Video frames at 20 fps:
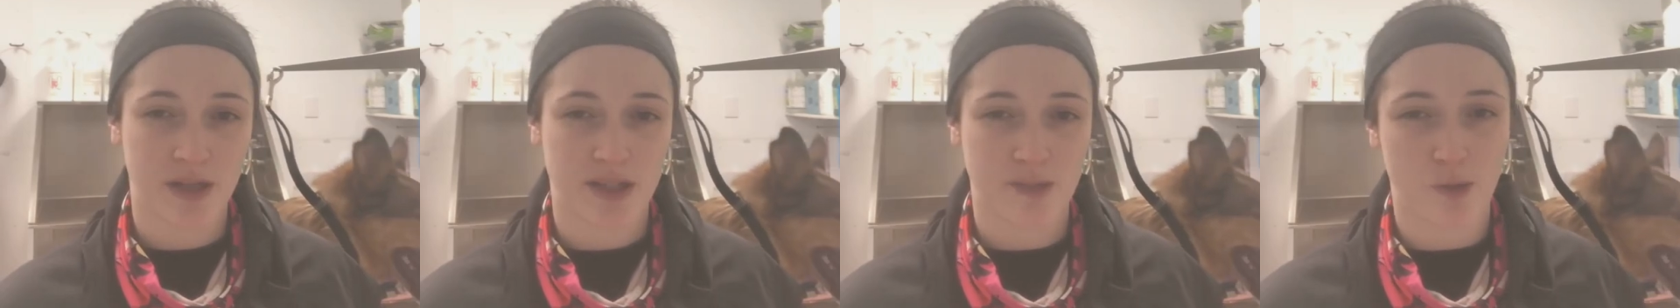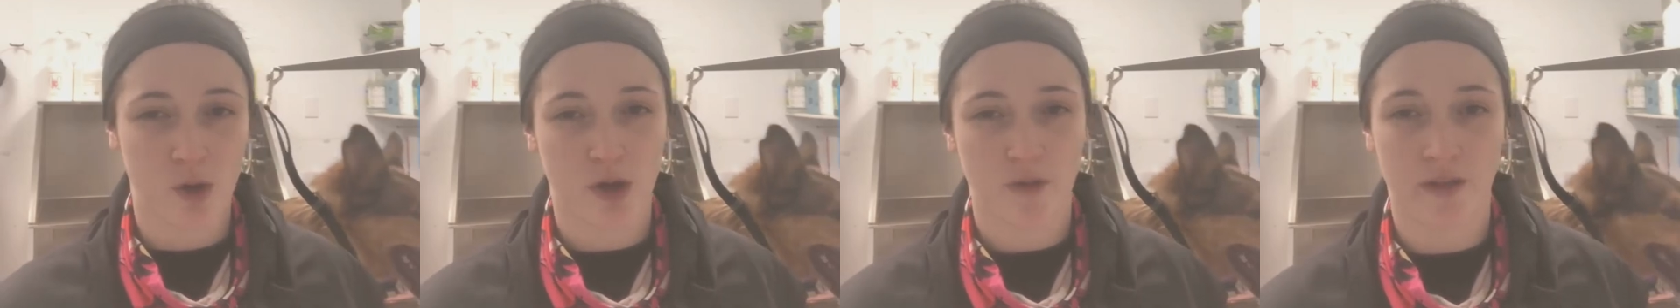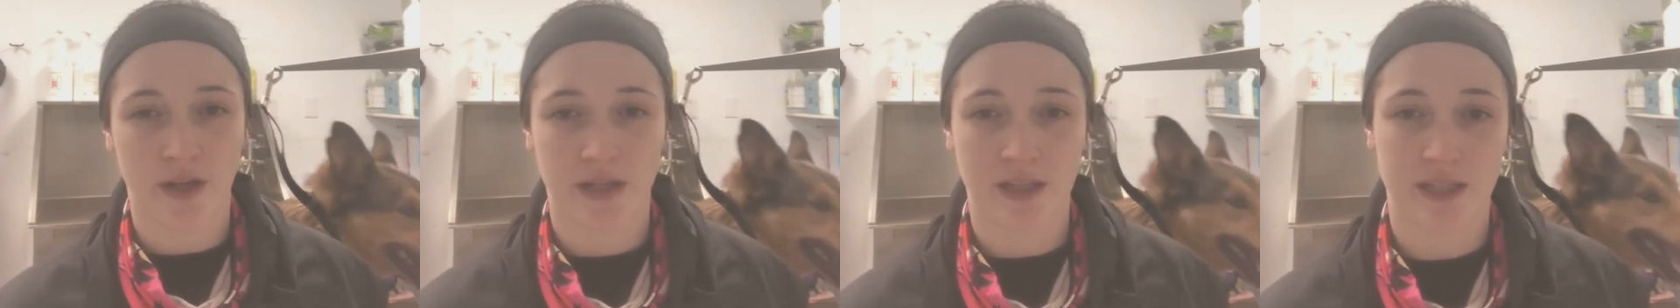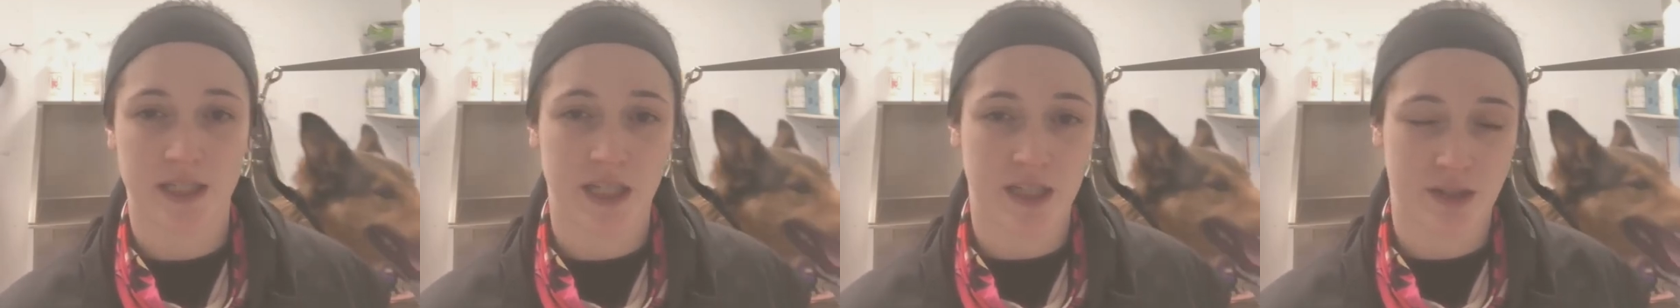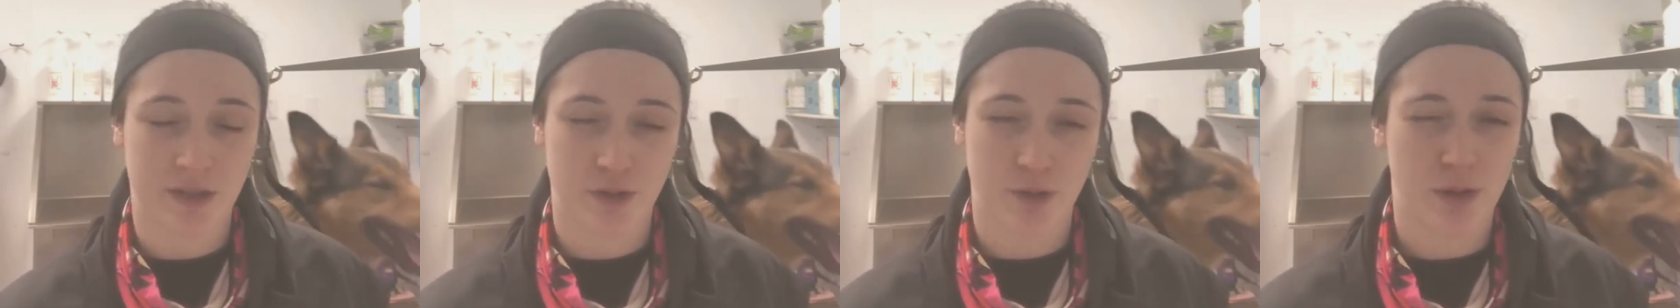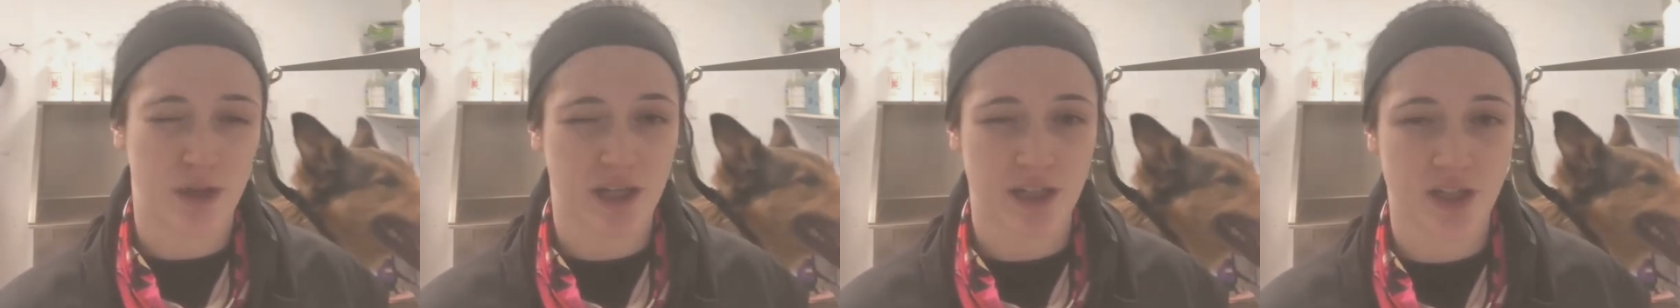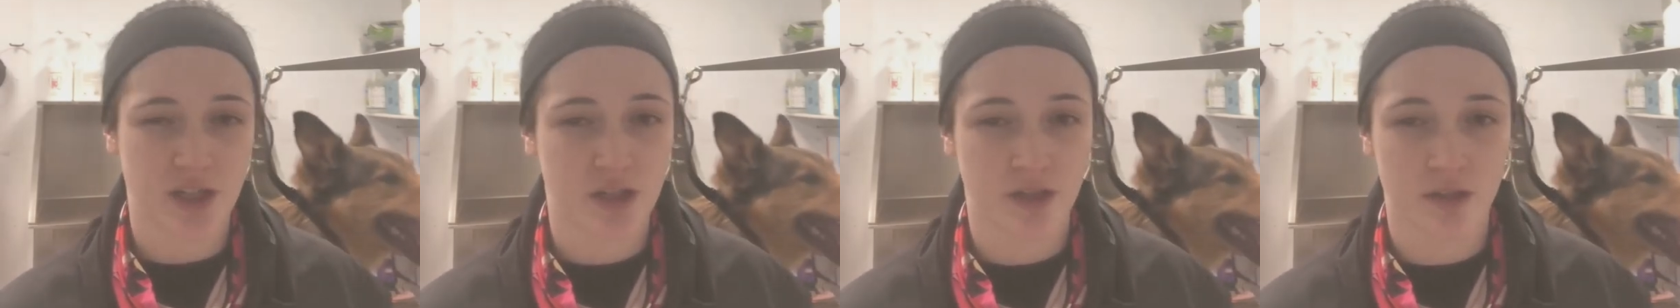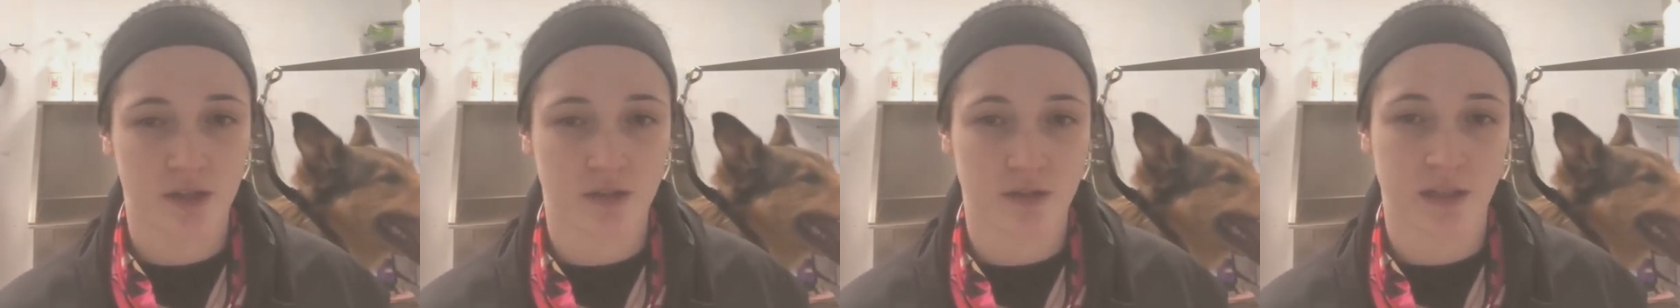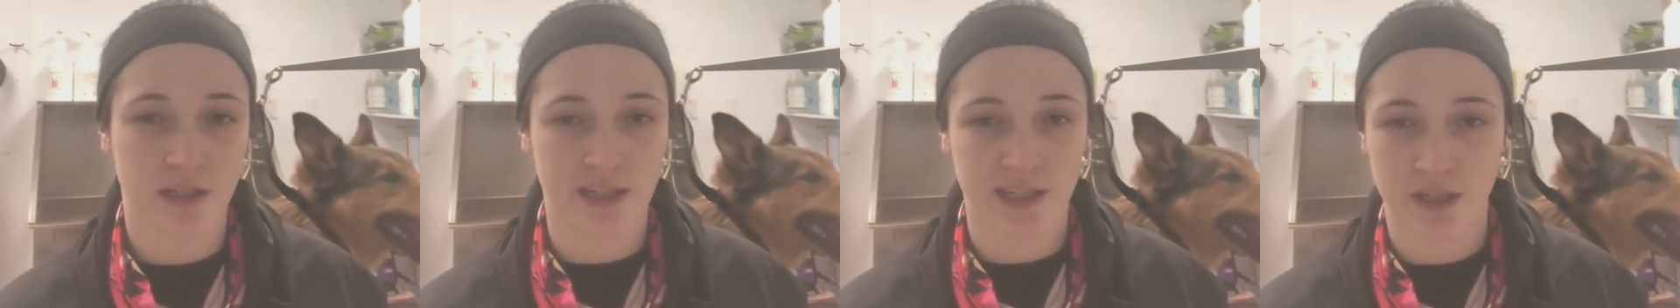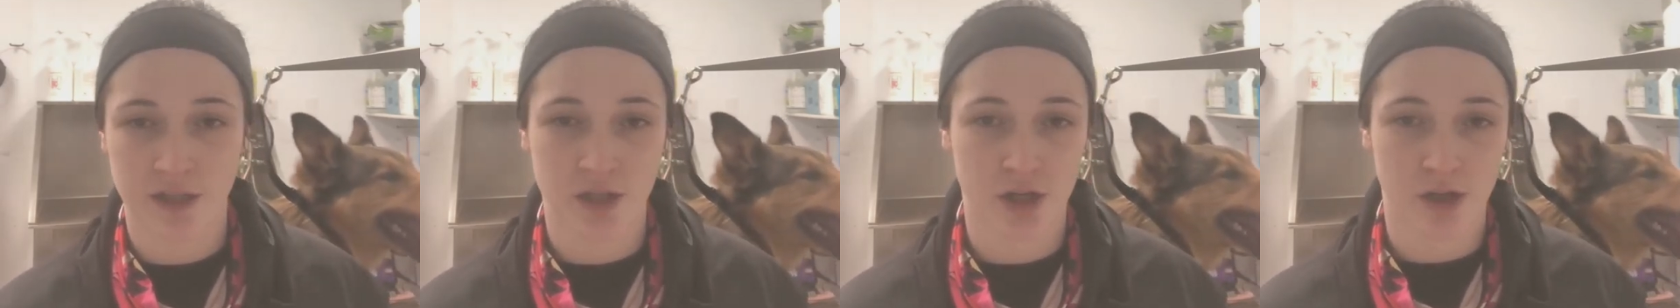It's more of like a traditional
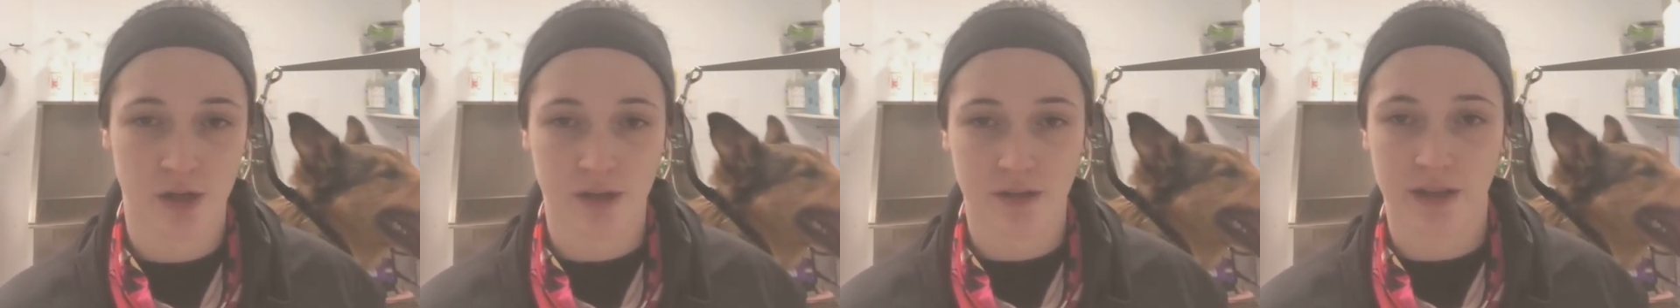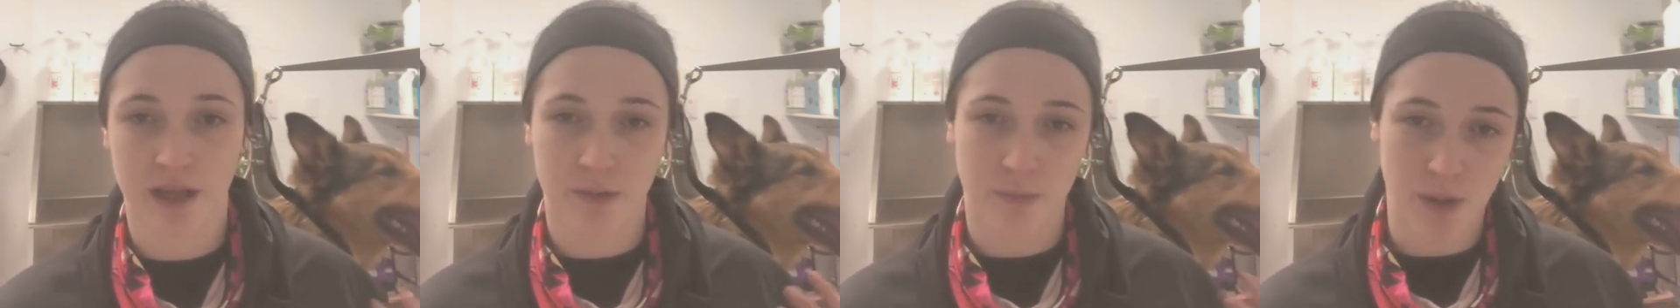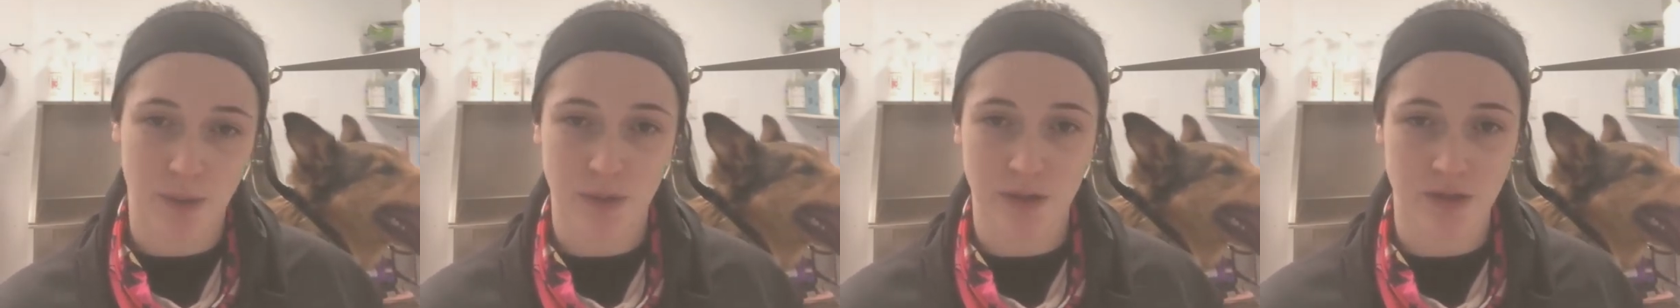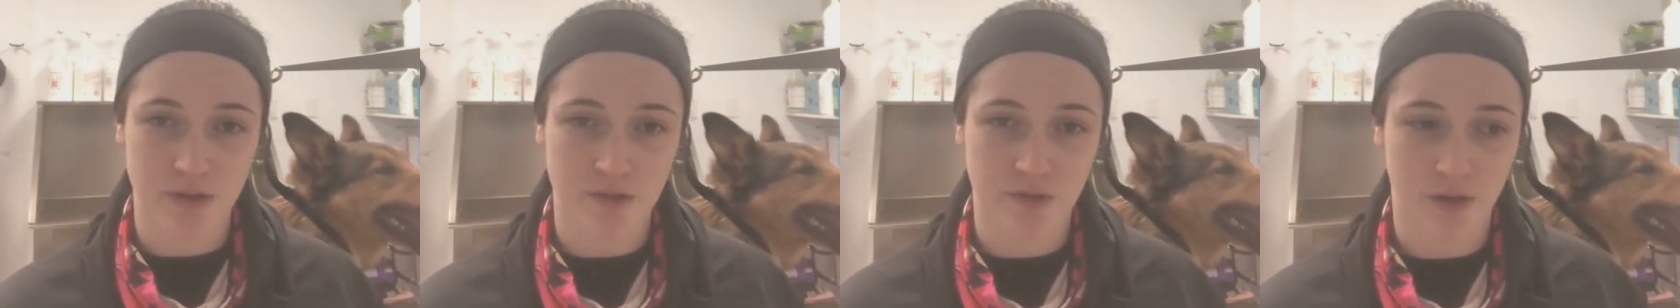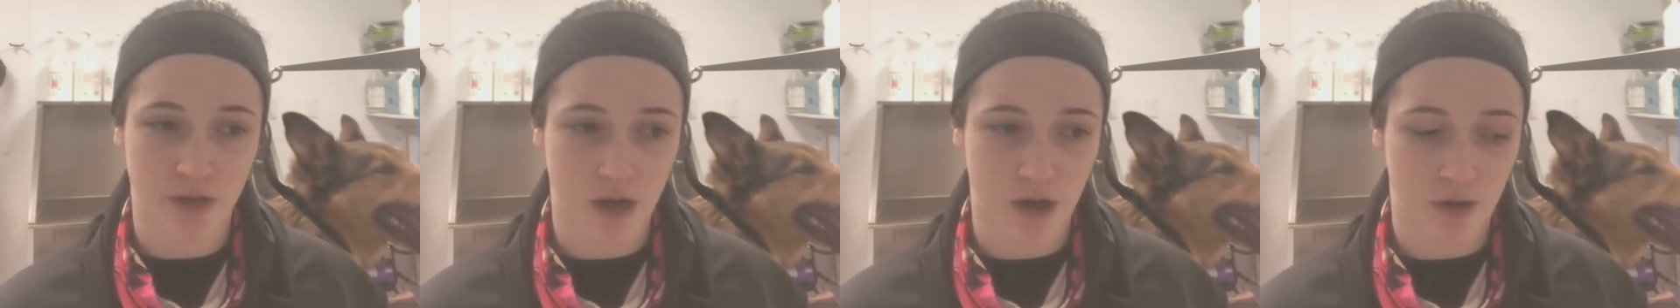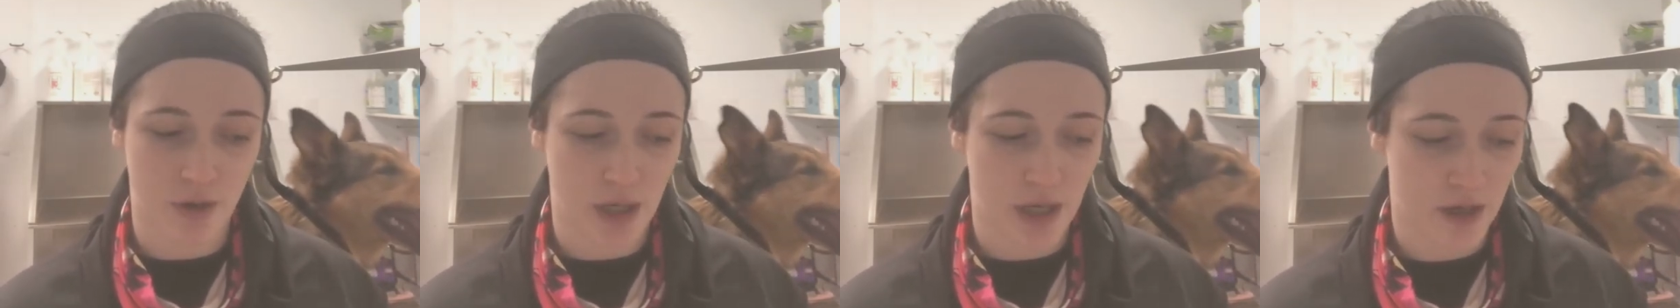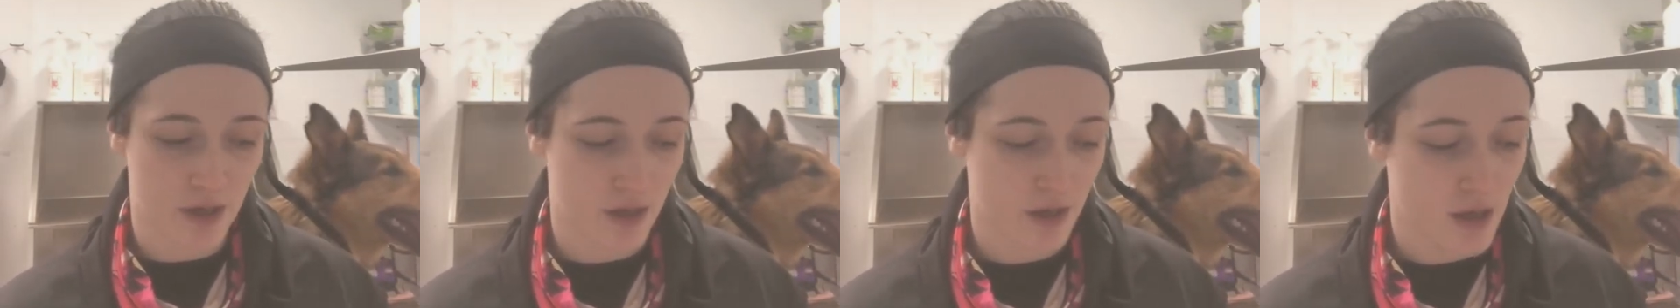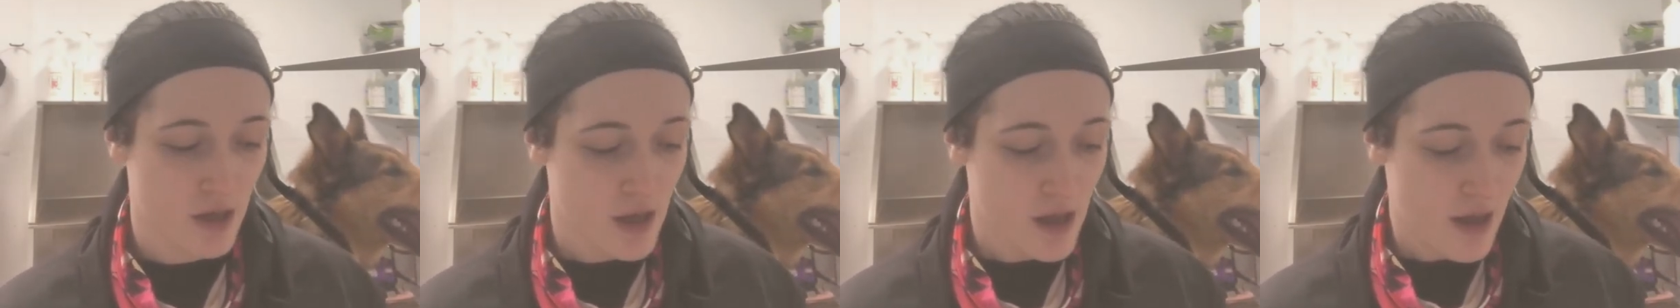conditioner like we would use for our hair.